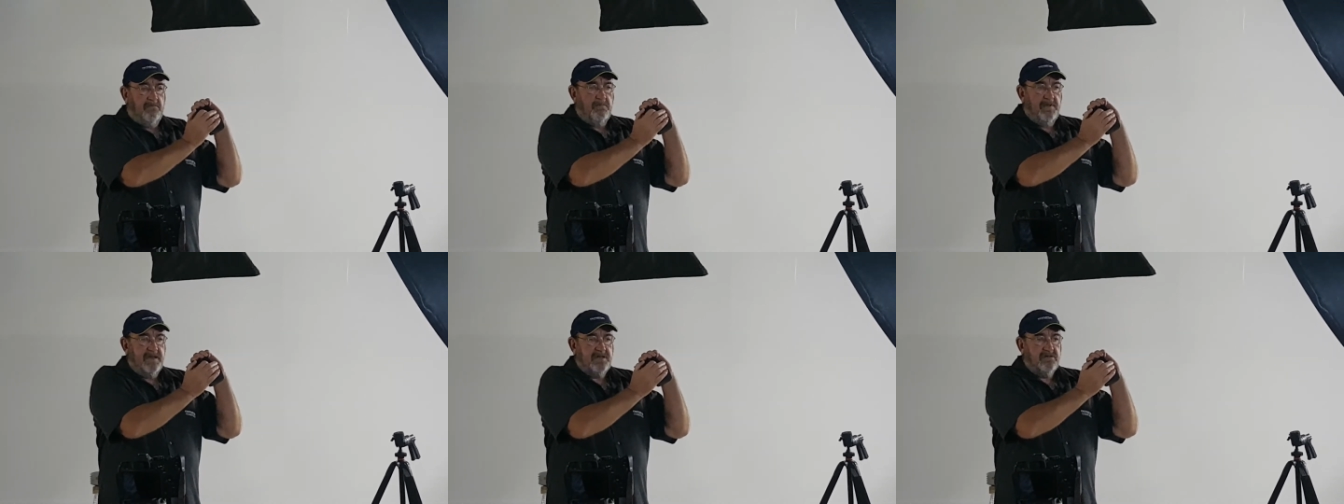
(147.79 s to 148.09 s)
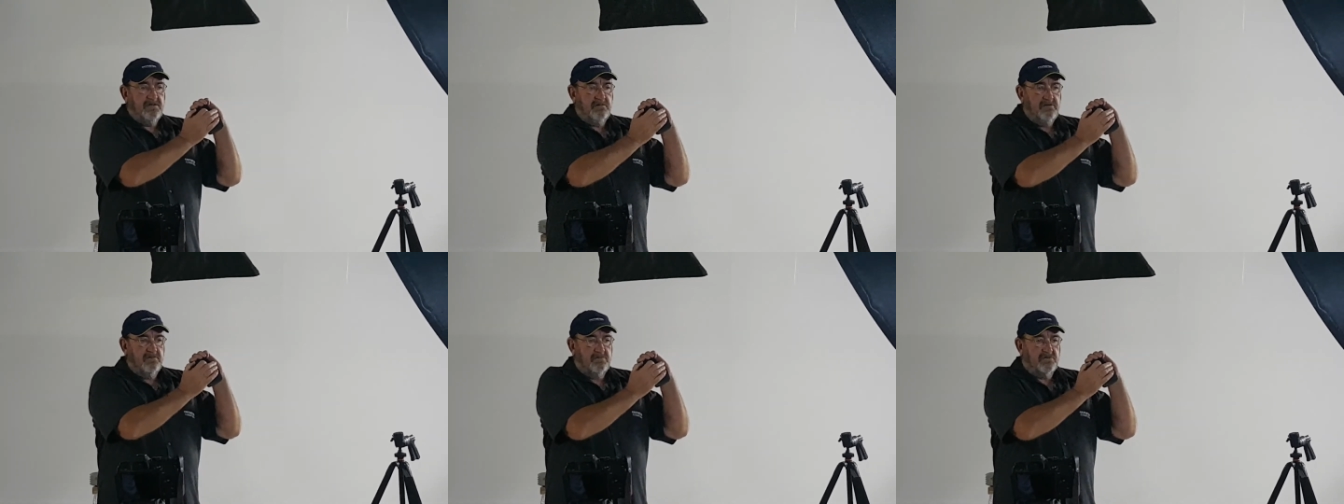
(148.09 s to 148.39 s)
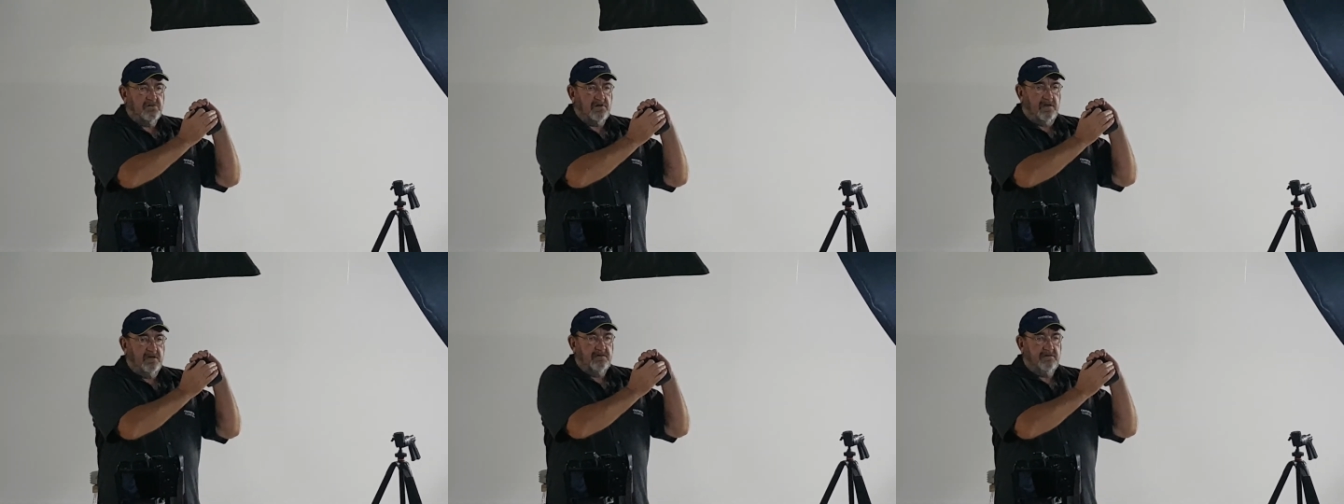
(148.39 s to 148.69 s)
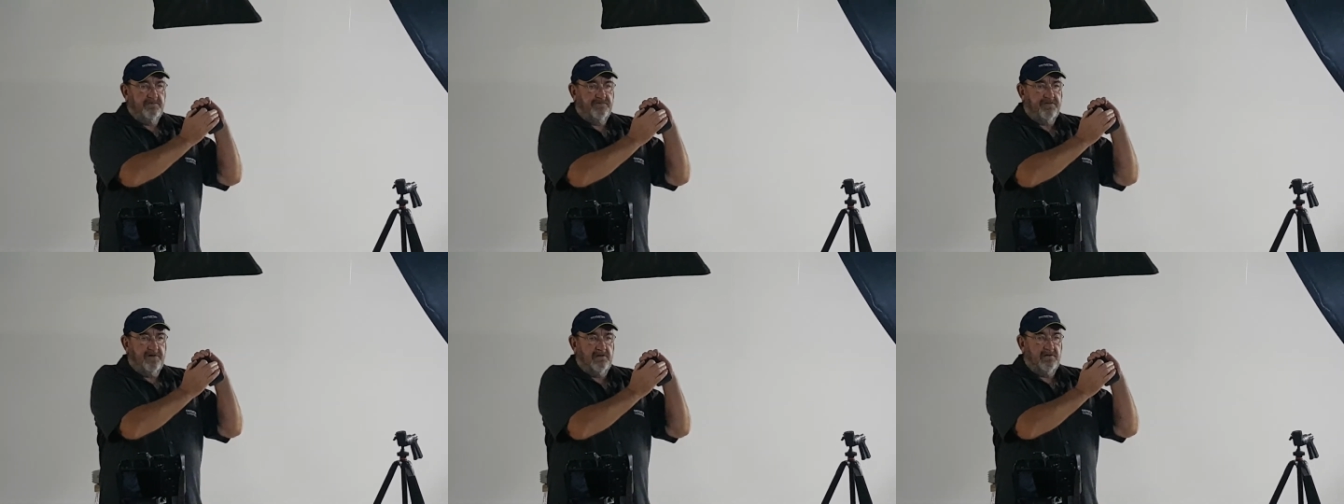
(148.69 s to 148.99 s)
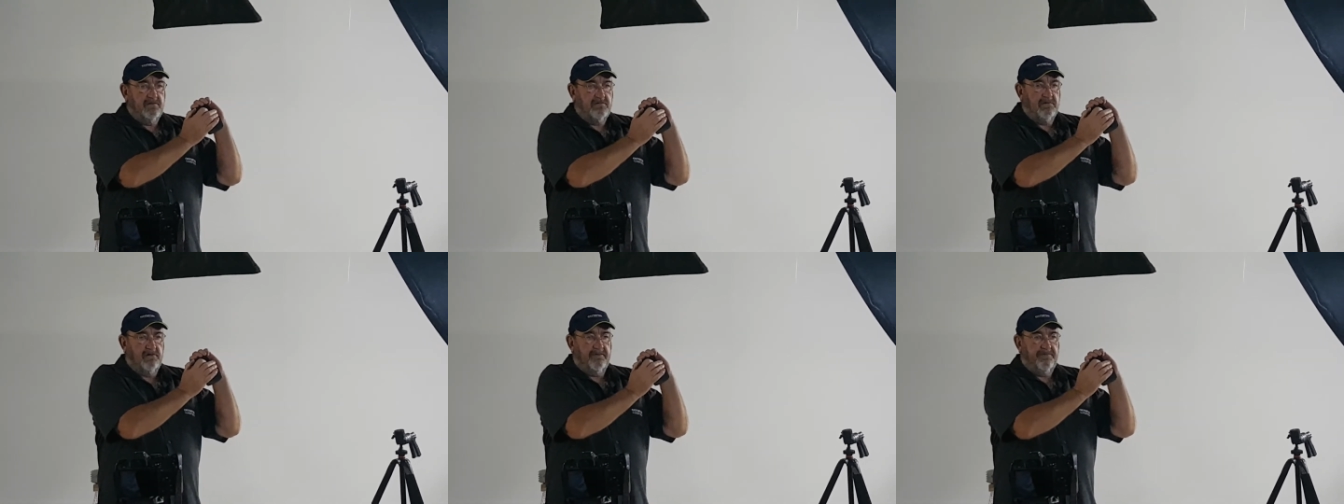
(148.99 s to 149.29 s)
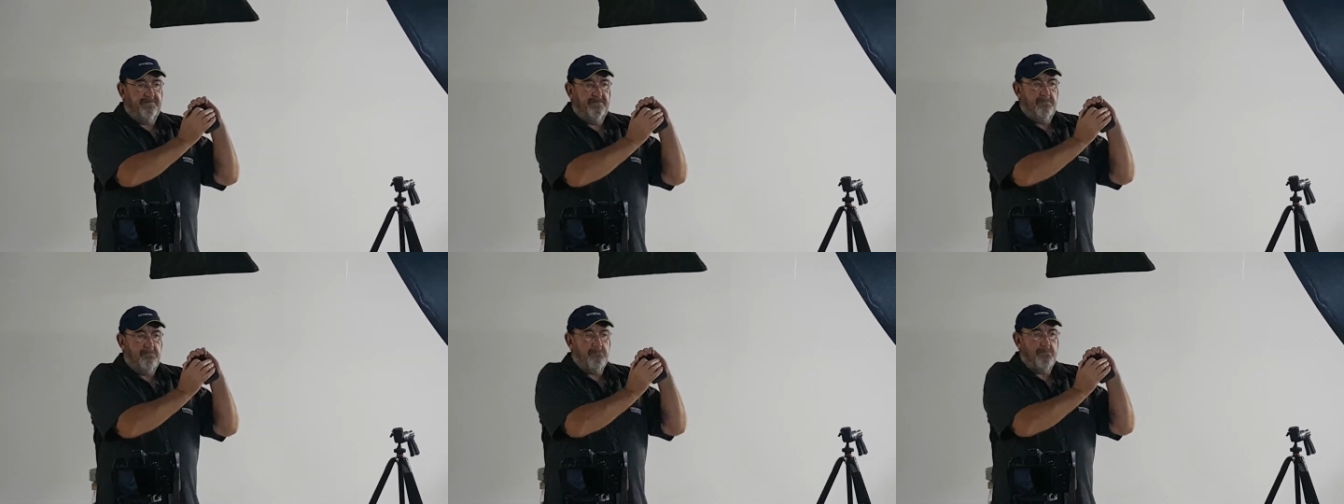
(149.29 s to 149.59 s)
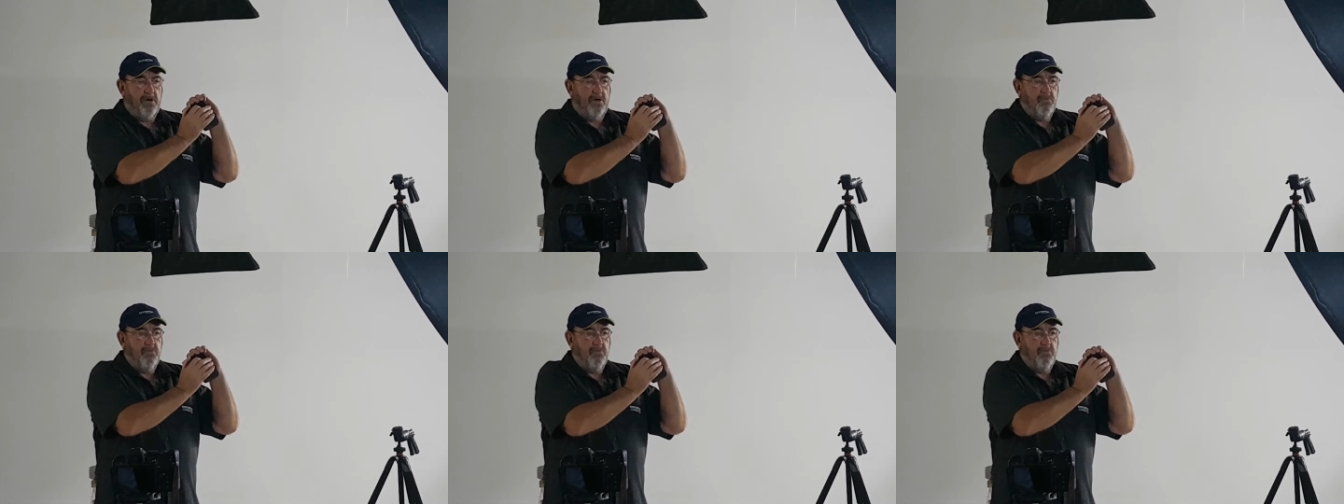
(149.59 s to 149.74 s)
Imagine you're trying to photograph the